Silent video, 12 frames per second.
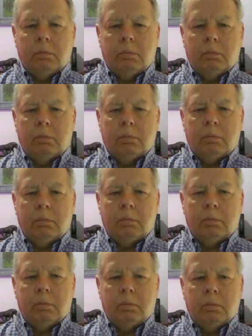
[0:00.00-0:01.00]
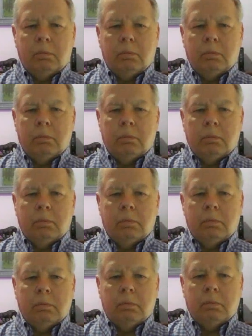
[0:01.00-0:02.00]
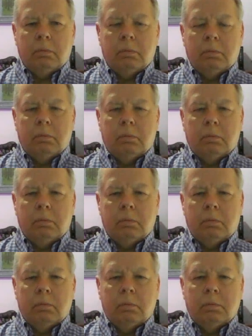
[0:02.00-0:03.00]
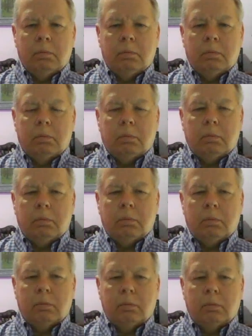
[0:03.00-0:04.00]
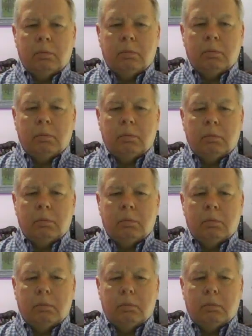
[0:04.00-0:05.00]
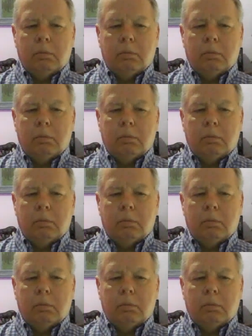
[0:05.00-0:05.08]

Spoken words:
The person shown says nothing.